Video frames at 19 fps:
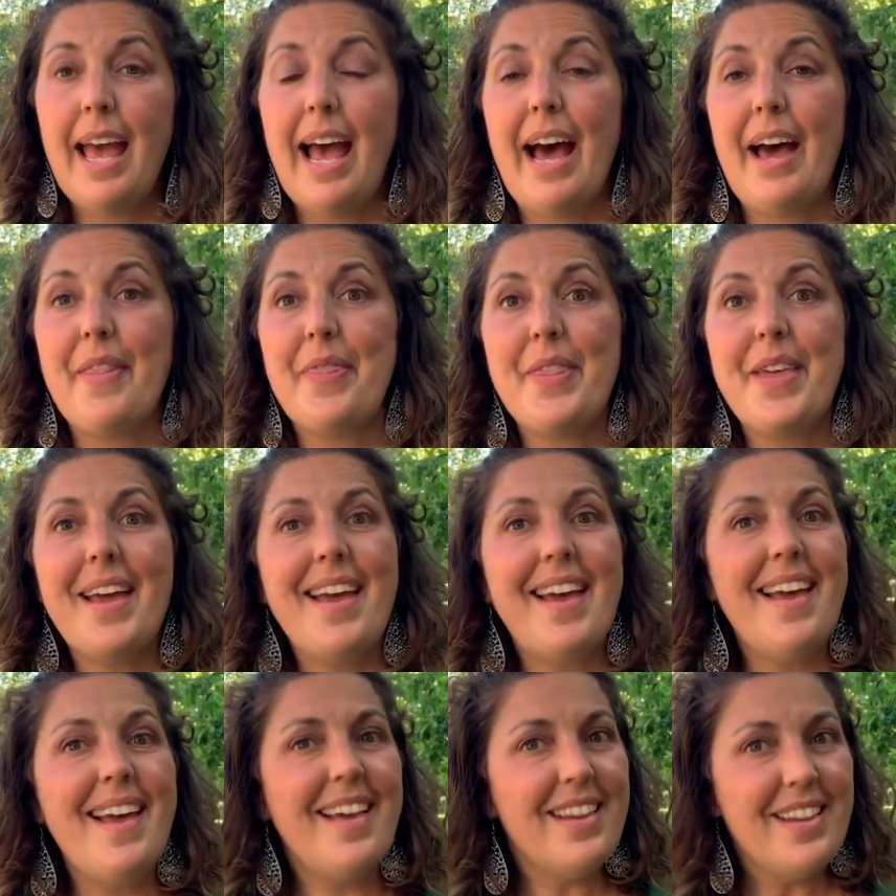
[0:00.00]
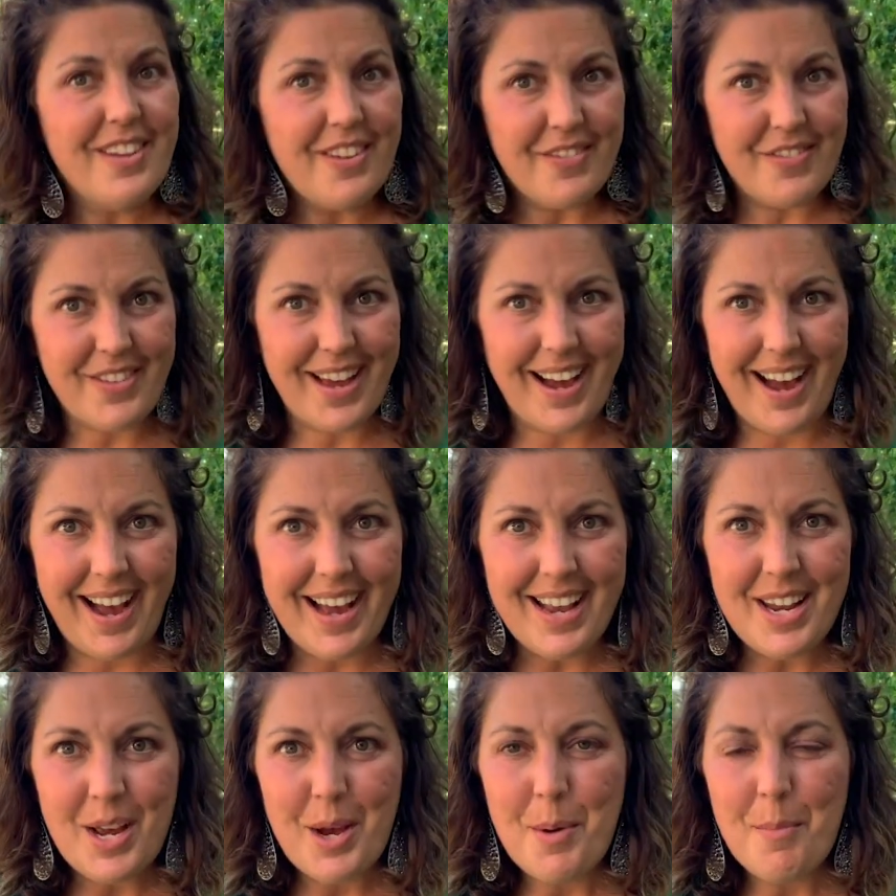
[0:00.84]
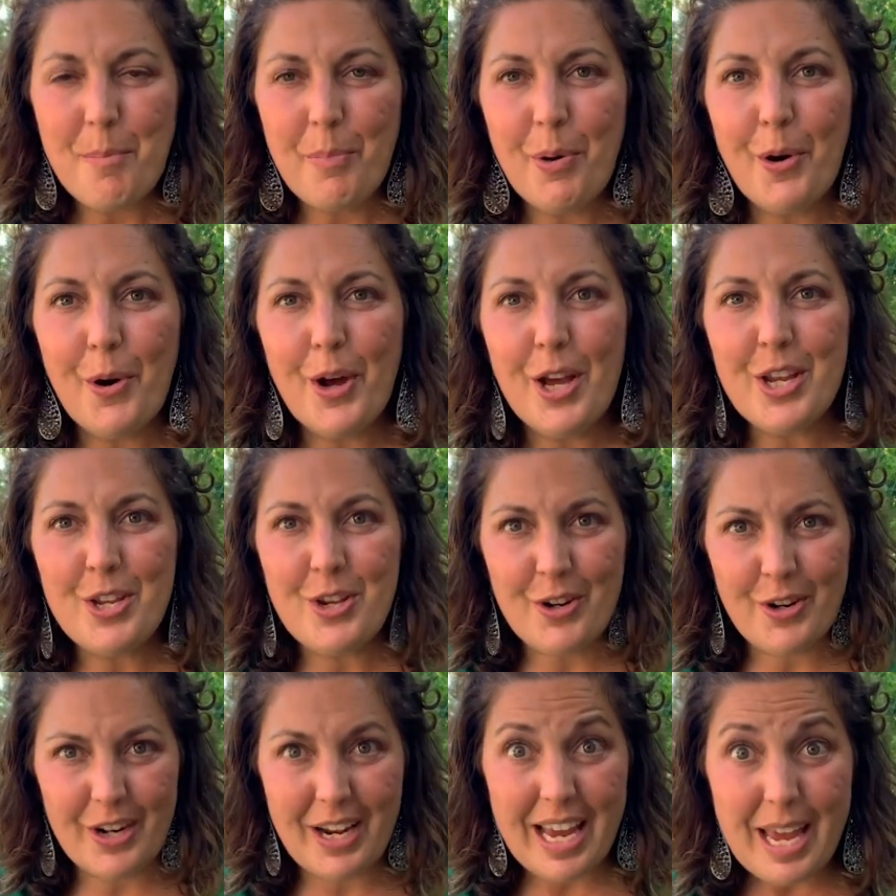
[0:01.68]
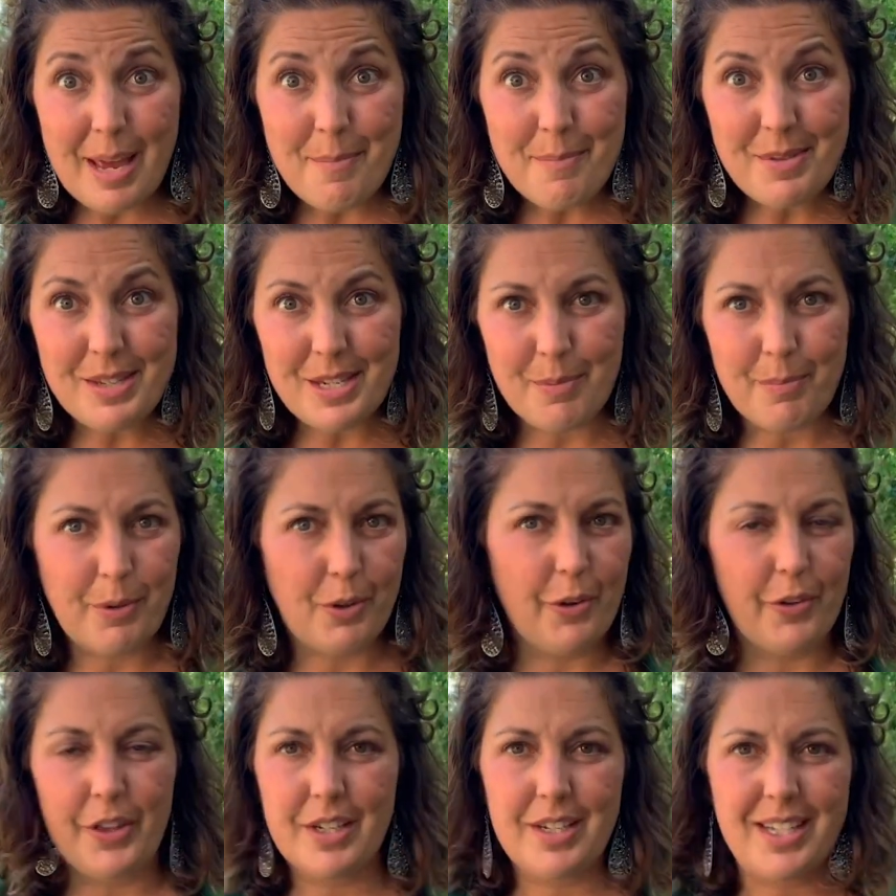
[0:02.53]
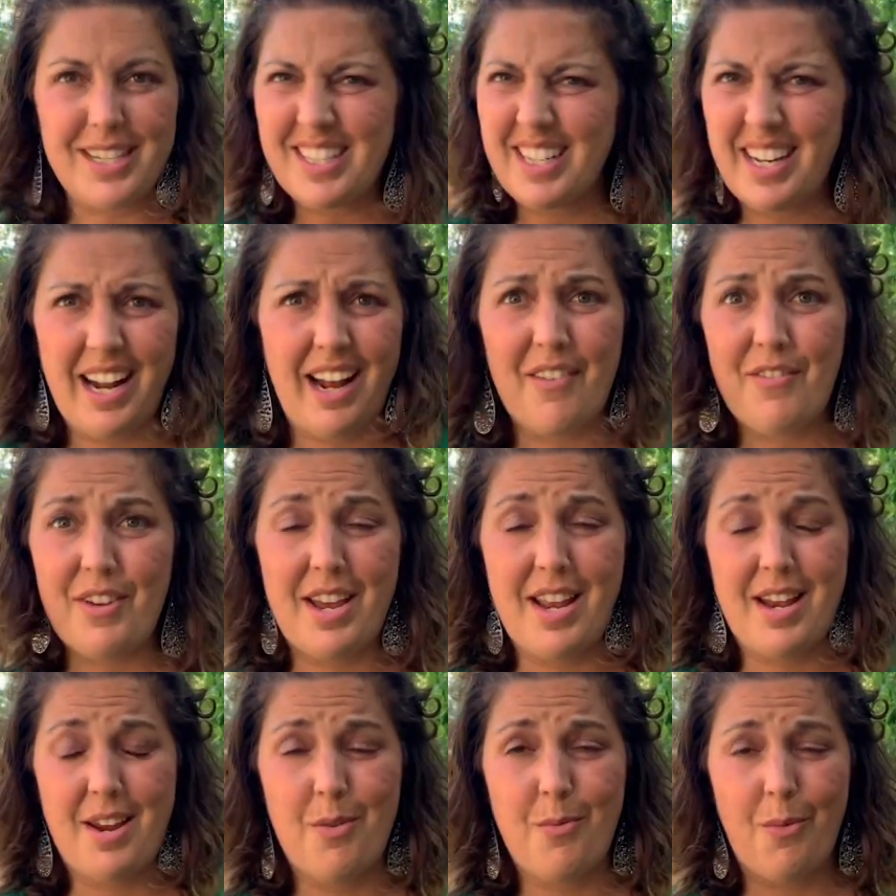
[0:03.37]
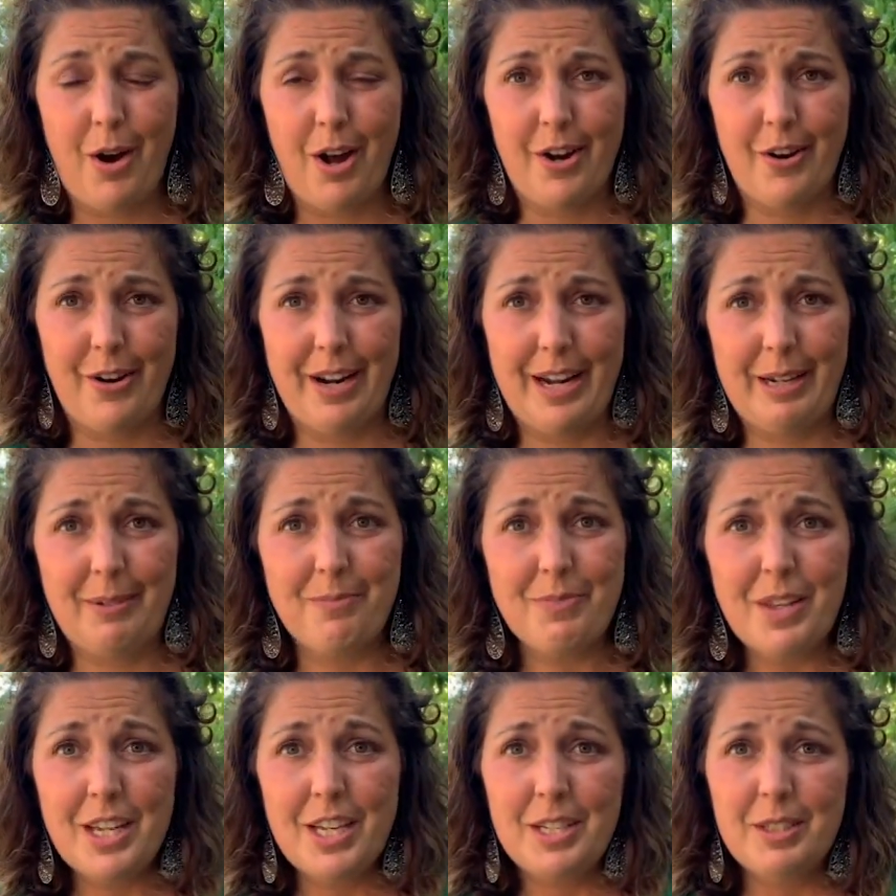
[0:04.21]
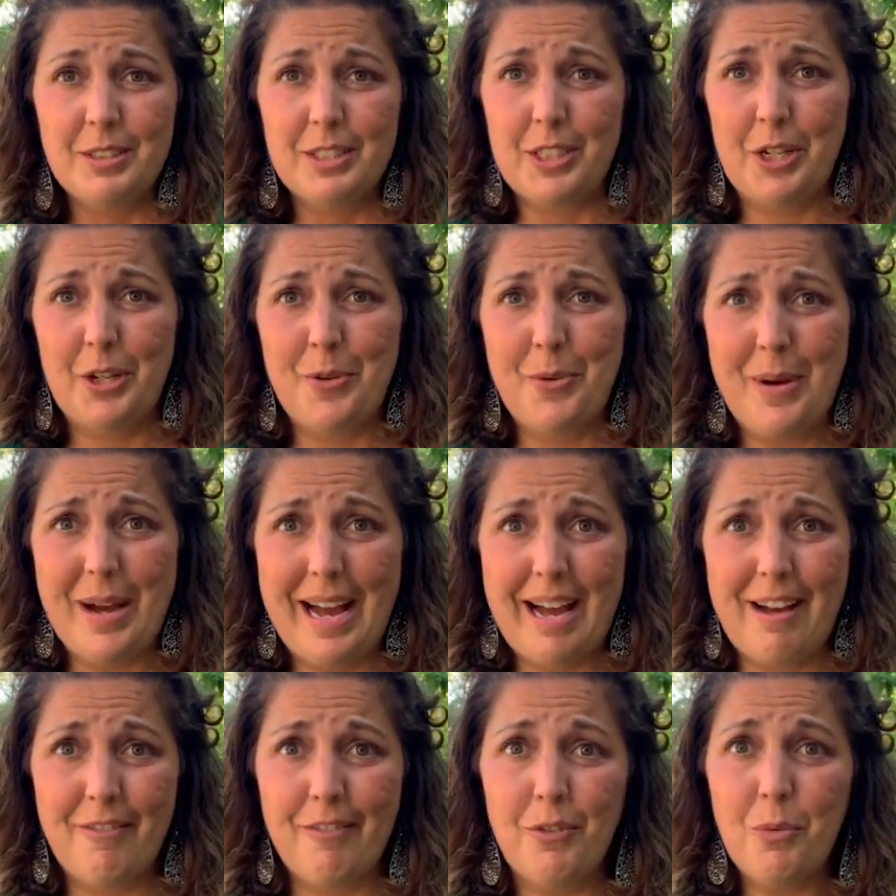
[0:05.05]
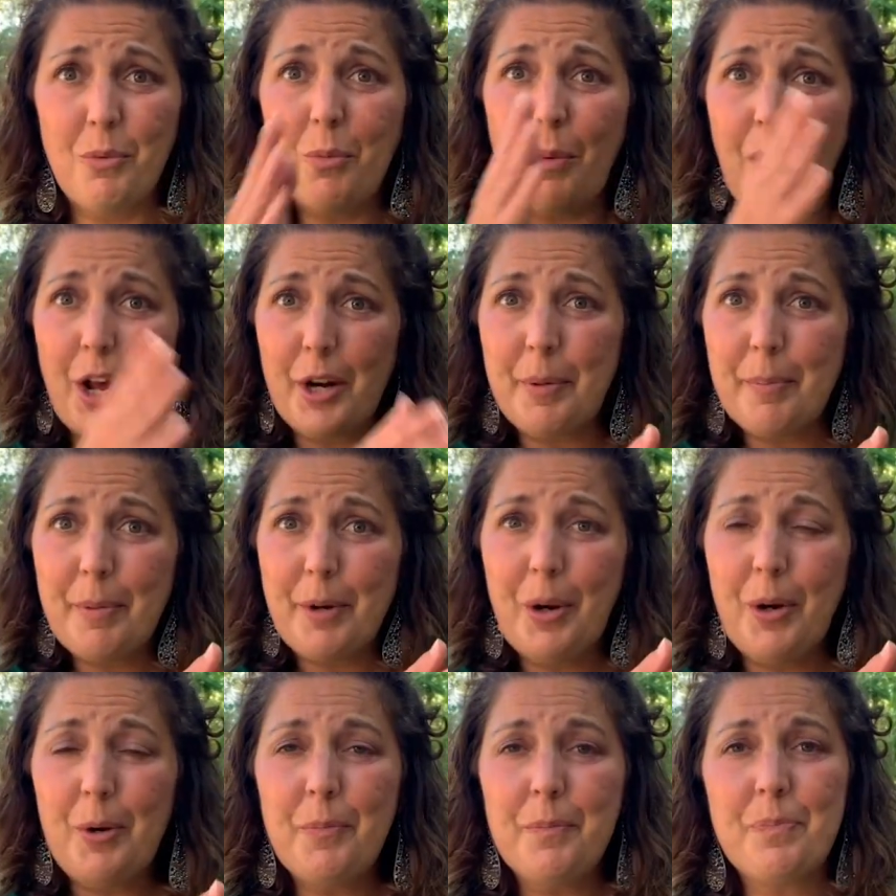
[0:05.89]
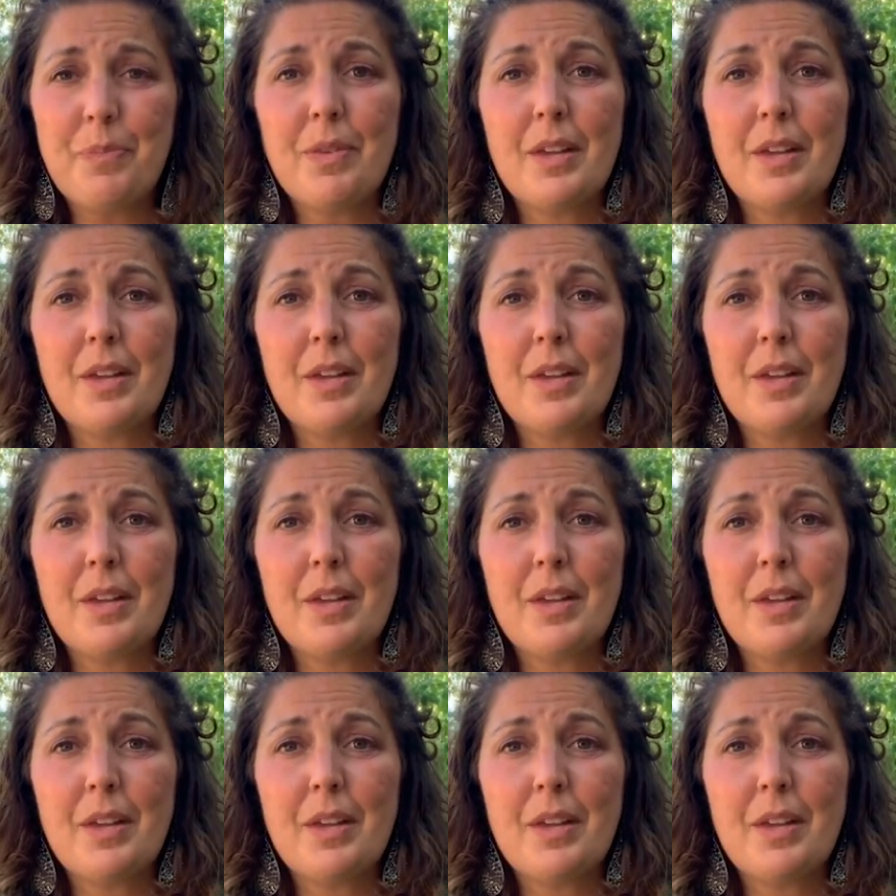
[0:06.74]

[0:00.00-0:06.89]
At the end of that, put your empty bowl that doesn't have any water in it. So you have water bowl,